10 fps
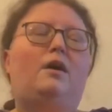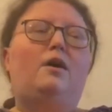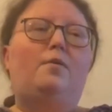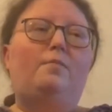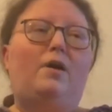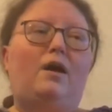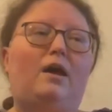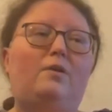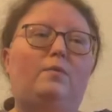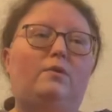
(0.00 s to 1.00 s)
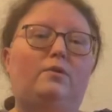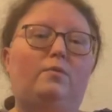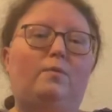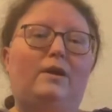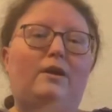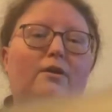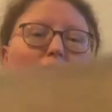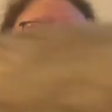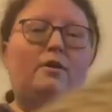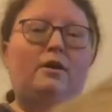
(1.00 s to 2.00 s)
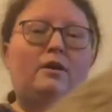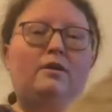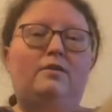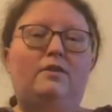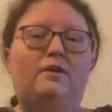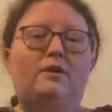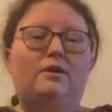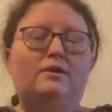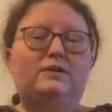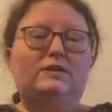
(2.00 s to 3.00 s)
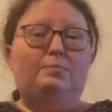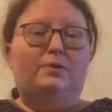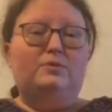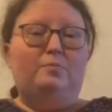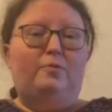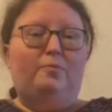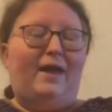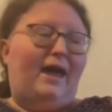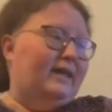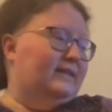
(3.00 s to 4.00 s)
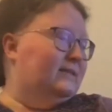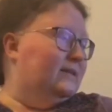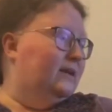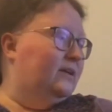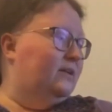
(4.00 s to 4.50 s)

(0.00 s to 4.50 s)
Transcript: I will wear the disposable pads.